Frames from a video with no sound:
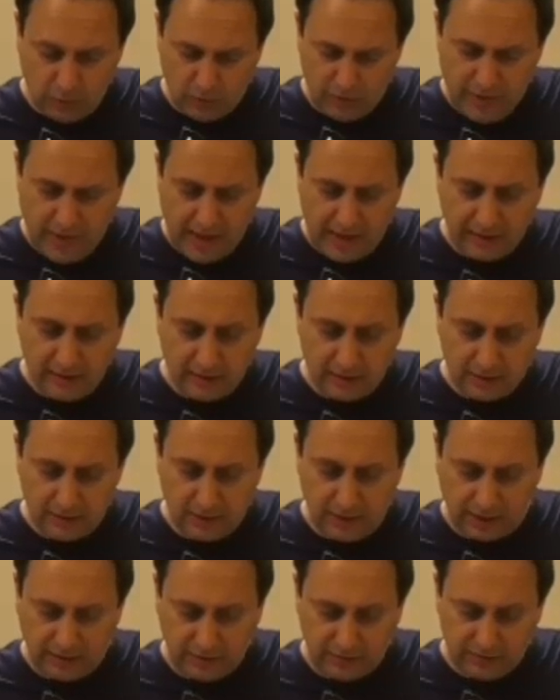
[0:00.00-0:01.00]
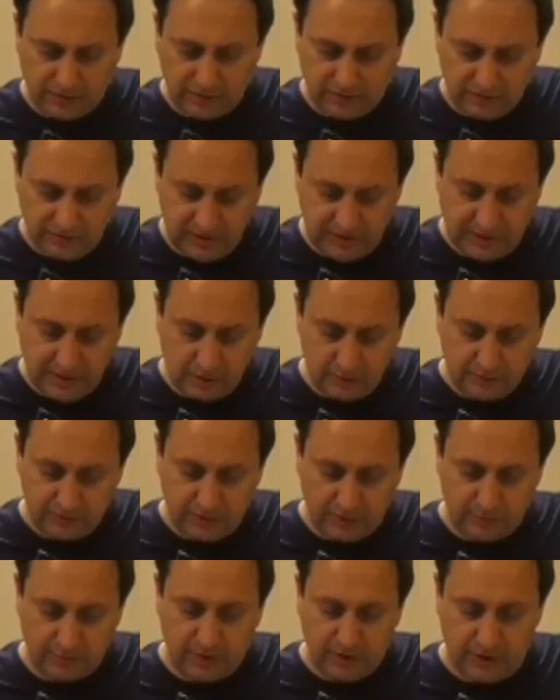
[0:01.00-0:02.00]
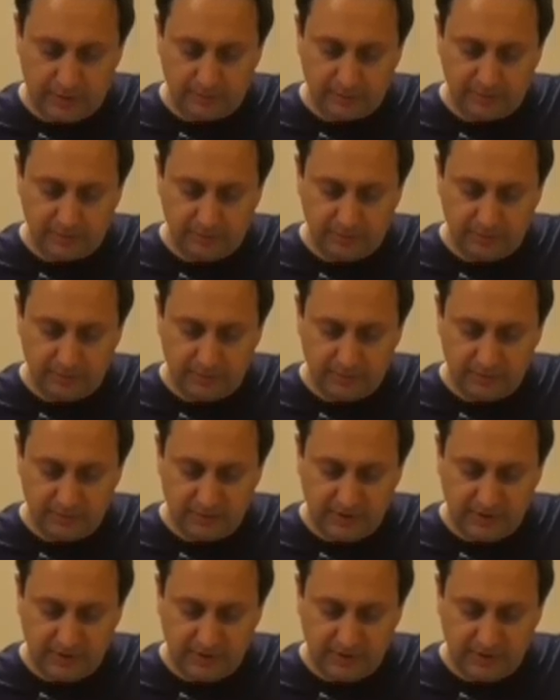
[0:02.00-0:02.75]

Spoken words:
Before that, I used to sneak out sometimes,